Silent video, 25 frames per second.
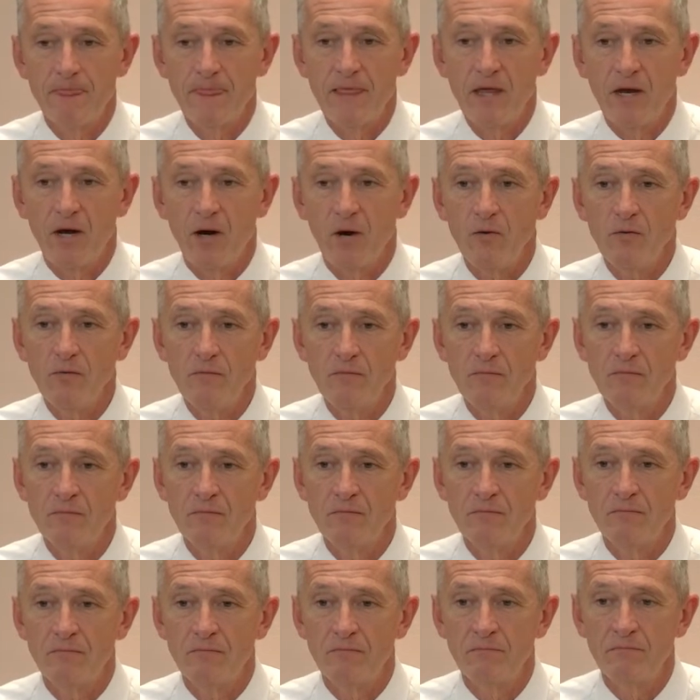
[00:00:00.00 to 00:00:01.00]
You know,
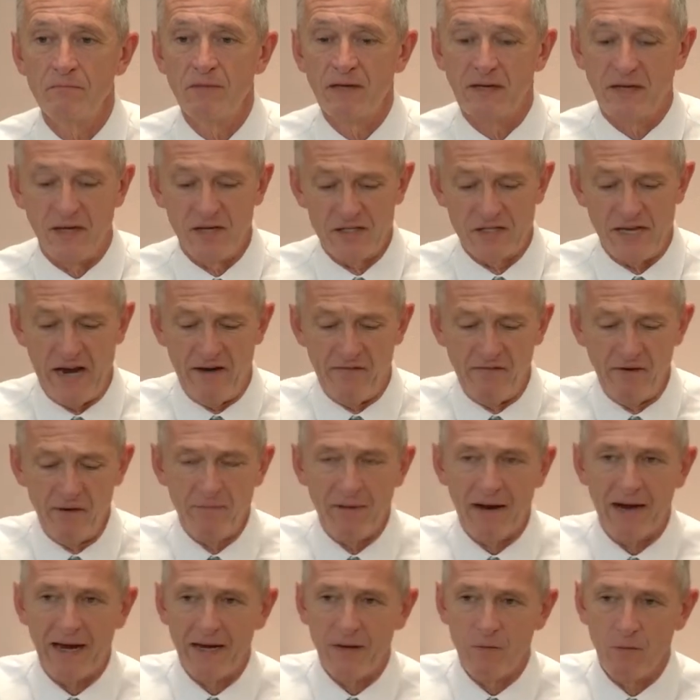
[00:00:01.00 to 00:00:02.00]
because
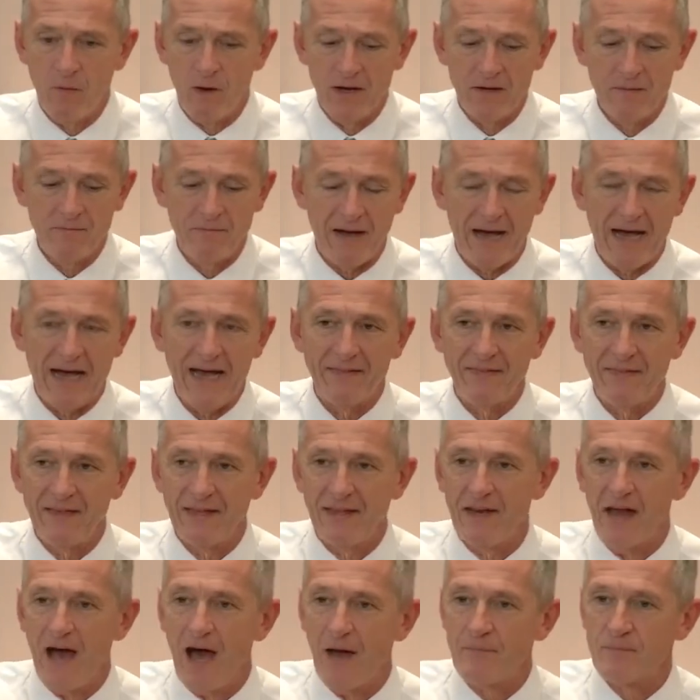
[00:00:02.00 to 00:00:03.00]
everybody wasn't behind the
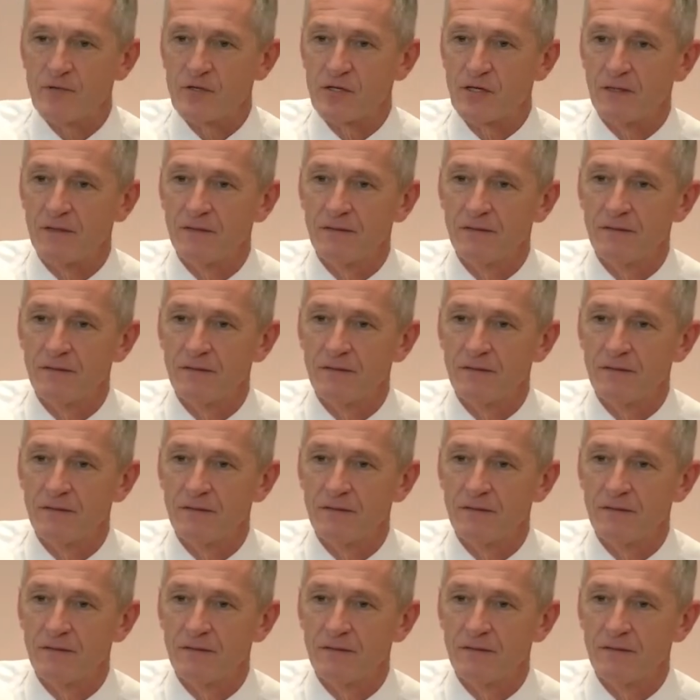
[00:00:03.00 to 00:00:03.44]
adoption.